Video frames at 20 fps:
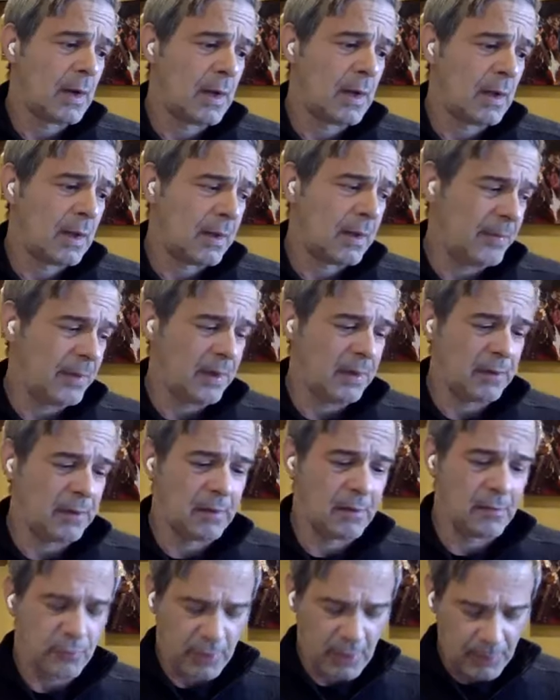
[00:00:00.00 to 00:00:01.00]
Well, I
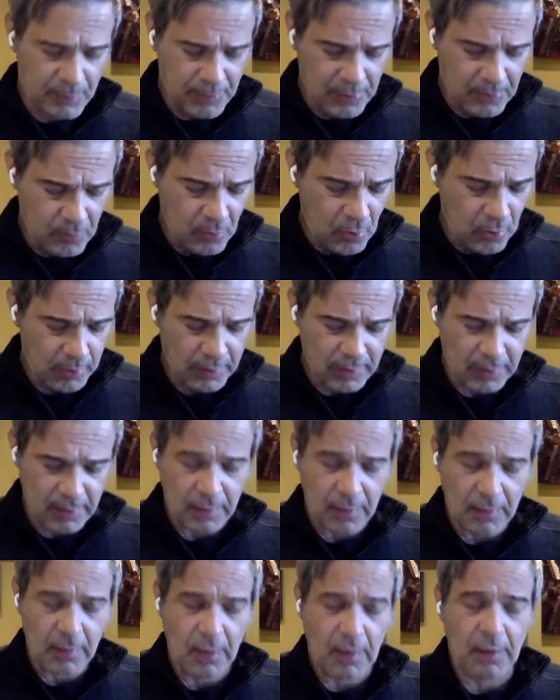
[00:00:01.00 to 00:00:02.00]
mean, JP
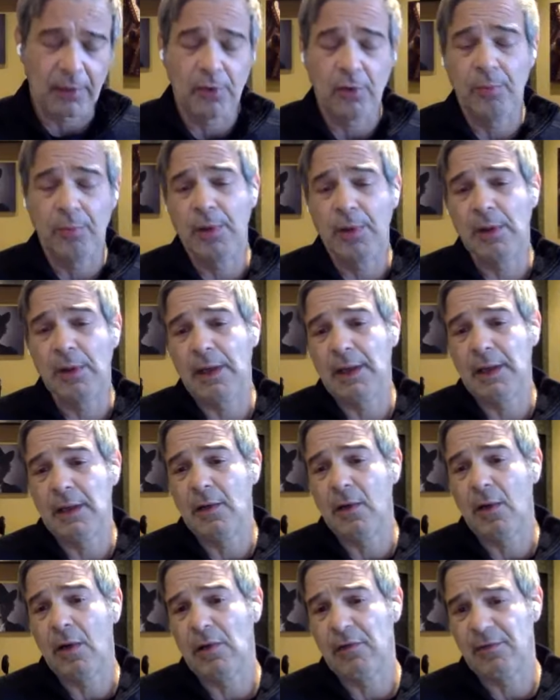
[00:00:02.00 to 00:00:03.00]
Morgan
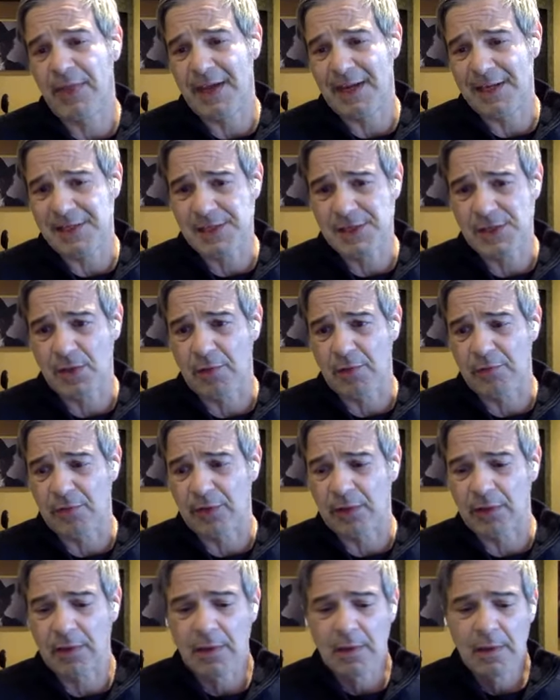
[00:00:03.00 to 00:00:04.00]
accumulated all of that
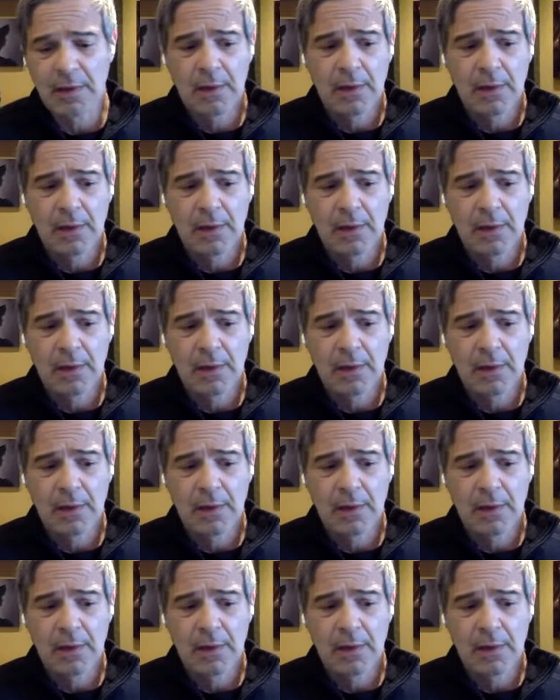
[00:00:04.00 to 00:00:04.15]
silver